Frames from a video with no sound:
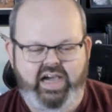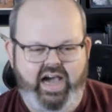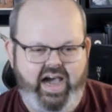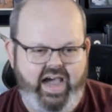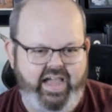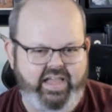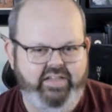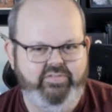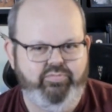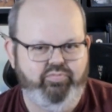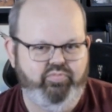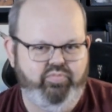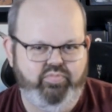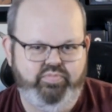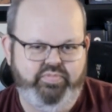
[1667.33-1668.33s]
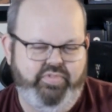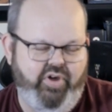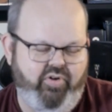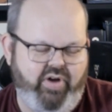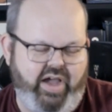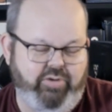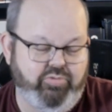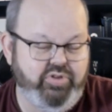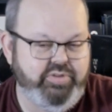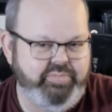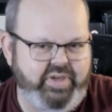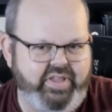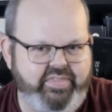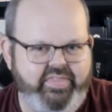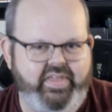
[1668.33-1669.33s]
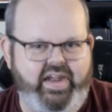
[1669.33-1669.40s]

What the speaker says: Though I will admit